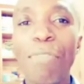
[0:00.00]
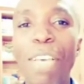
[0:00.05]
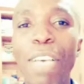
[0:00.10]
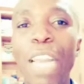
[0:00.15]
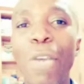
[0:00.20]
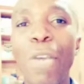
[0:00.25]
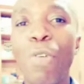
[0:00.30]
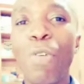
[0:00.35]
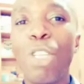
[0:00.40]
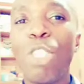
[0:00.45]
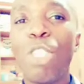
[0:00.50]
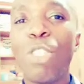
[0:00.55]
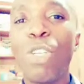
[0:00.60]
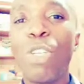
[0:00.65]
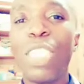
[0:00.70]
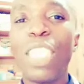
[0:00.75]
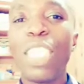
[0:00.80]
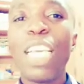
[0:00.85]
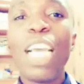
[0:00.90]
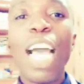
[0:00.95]
have any
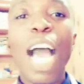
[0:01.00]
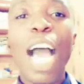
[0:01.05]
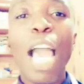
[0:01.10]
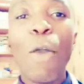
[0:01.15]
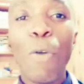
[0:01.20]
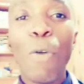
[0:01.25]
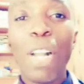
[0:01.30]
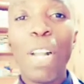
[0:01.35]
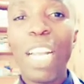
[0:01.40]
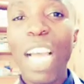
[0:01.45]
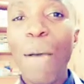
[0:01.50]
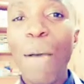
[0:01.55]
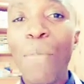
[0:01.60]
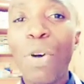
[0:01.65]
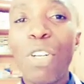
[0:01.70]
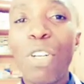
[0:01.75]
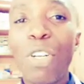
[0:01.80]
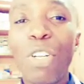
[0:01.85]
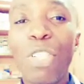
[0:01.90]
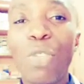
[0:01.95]
questions, I welcome
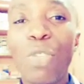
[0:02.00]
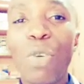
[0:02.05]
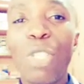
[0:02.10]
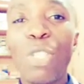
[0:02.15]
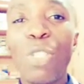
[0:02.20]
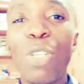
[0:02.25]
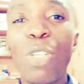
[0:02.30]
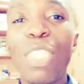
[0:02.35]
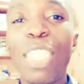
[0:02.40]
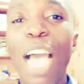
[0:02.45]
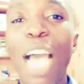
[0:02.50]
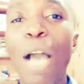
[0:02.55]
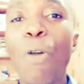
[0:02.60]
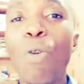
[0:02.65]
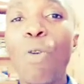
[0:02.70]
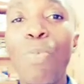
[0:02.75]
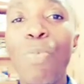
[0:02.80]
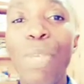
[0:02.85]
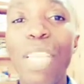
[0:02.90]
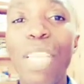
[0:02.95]
all those questions. I
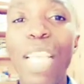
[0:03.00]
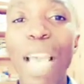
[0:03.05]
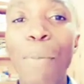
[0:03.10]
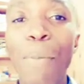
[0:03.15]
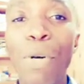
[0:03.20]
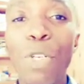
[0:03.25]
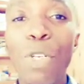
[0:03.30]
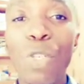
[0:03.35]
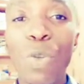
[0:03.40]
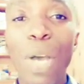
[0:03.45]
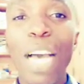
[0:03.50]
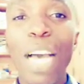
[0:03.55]
will be able